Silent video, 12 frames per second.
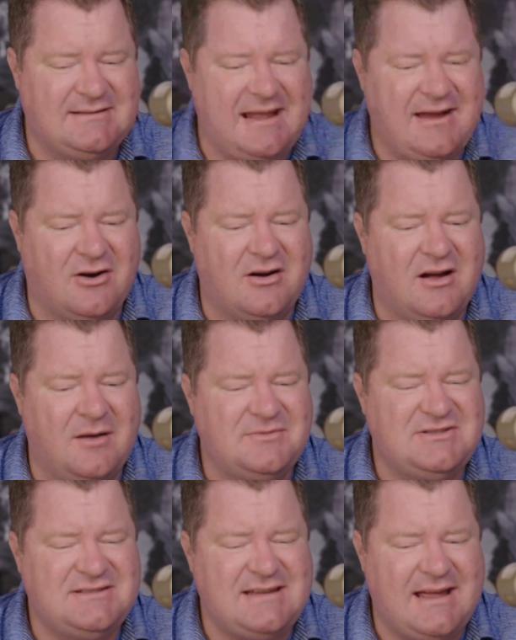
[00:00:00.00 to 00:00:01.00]
They are
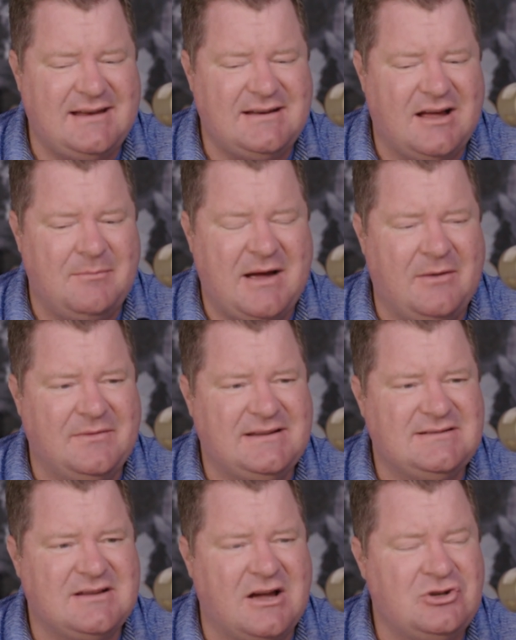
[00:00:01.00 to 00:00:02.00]
upset about
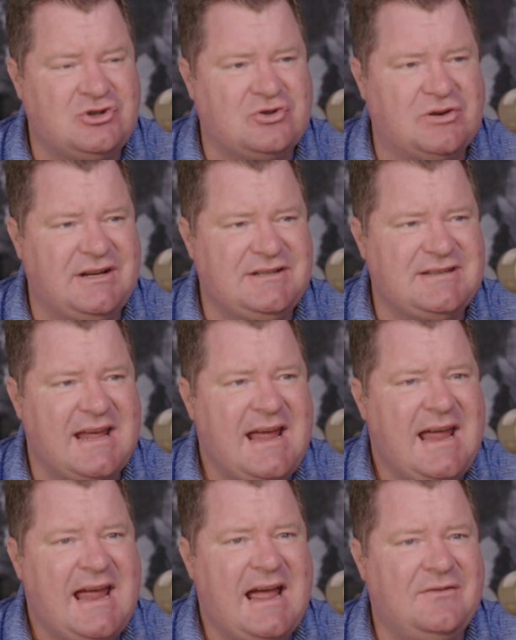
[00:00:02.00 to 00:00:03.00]
these countries
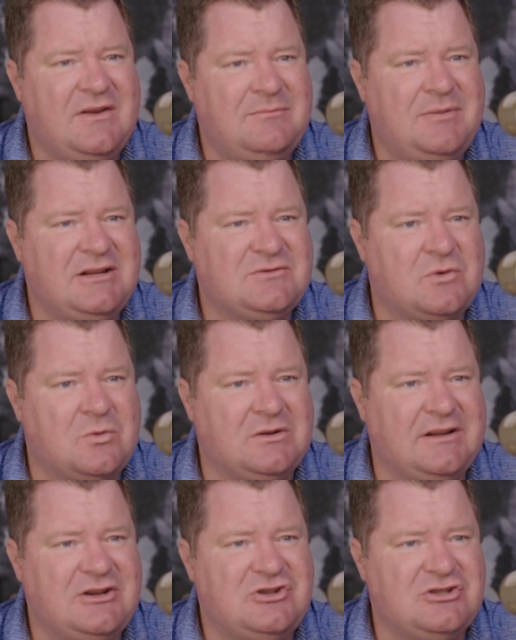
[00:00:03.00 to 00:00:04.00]
having peaceful
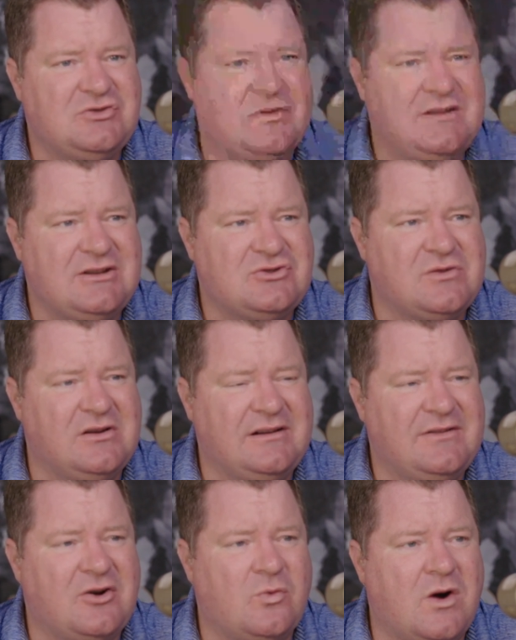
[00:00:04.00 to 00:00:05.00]
relations with Israel,
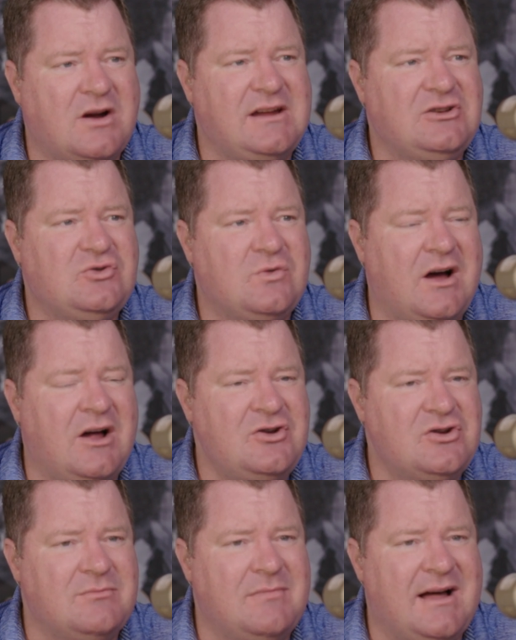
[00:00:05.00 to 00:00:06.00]
and they're working to
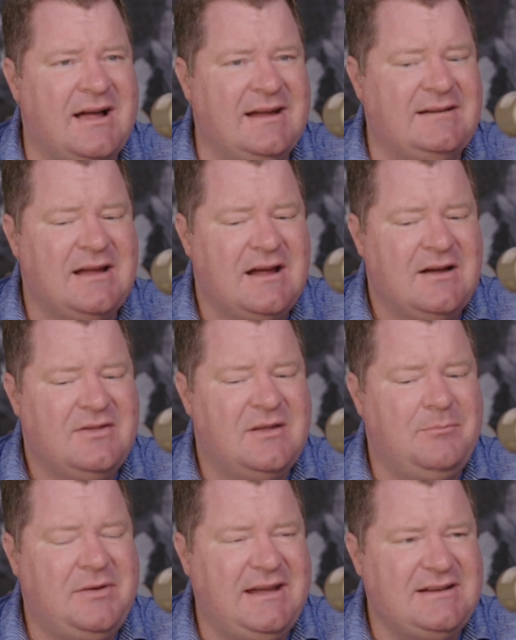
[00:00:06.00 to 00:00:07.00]
undermine
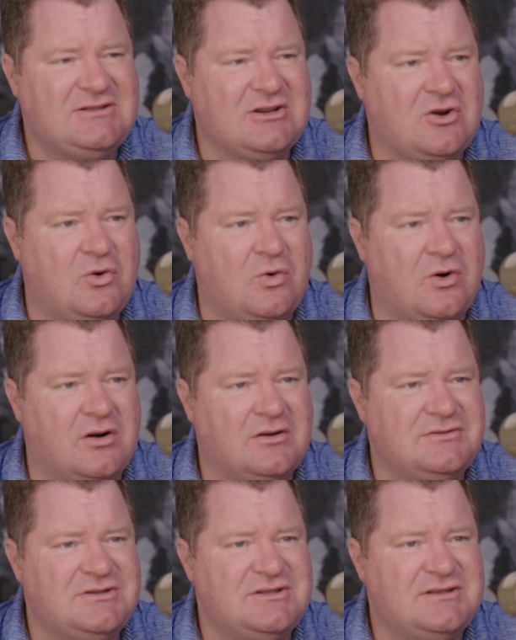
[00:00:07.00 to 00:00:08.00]
the peace
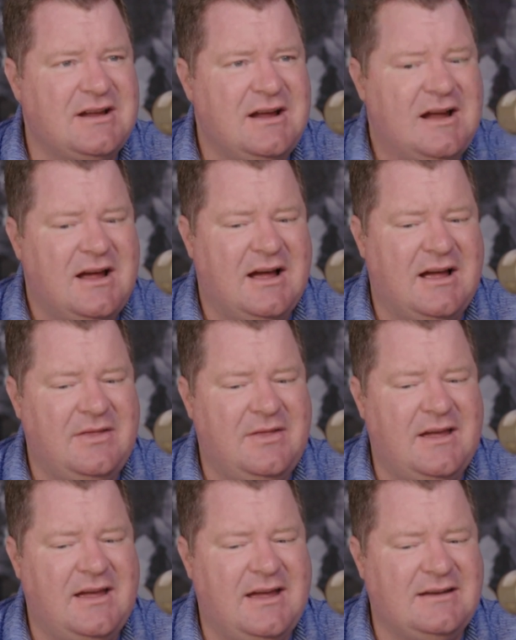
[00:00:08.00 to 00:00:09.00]
accords
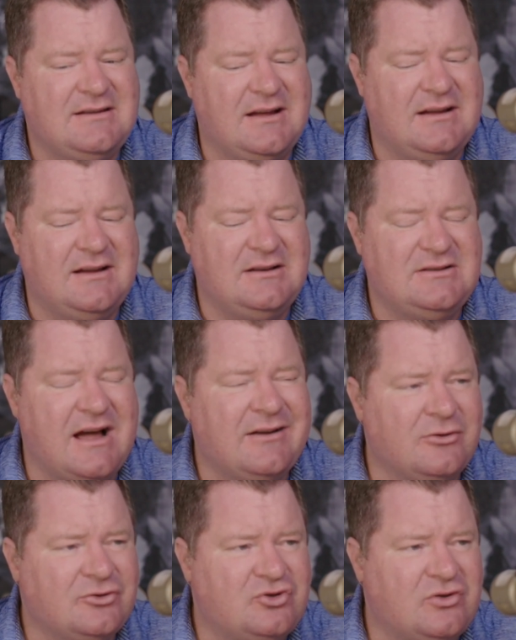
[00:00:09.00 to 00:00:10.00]
that
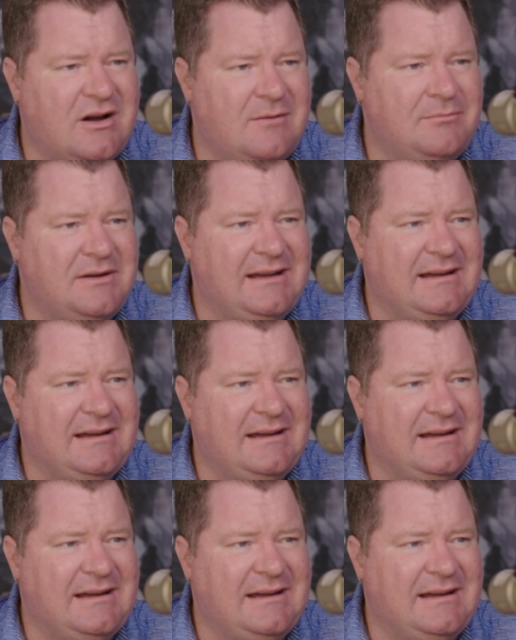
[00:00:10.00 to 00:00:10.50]
Donald Trump